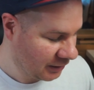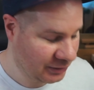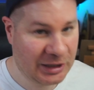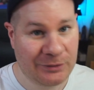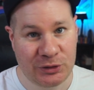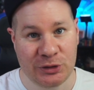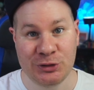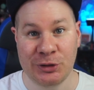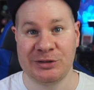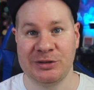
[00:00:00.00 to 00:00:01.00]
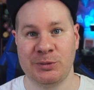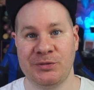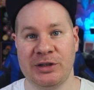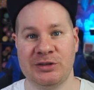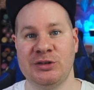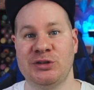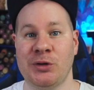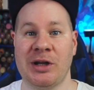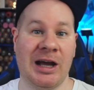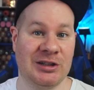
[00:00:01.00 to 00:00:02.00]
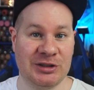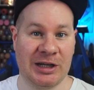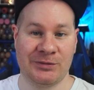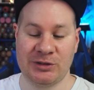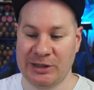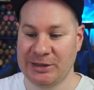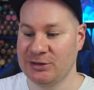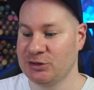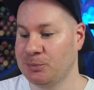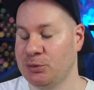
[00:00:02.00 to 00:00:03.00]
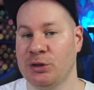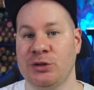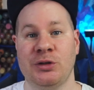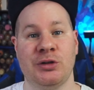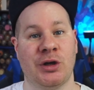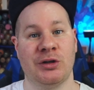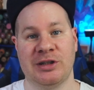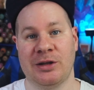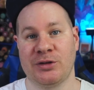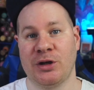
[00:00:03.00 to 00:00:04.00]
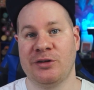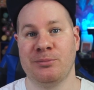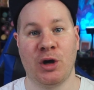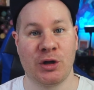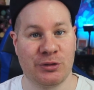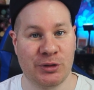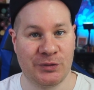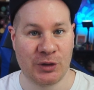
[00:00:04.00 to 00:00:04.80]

Now you have two choices with this. You don't actually have to take it into the computer. You can go down the kind of marker route for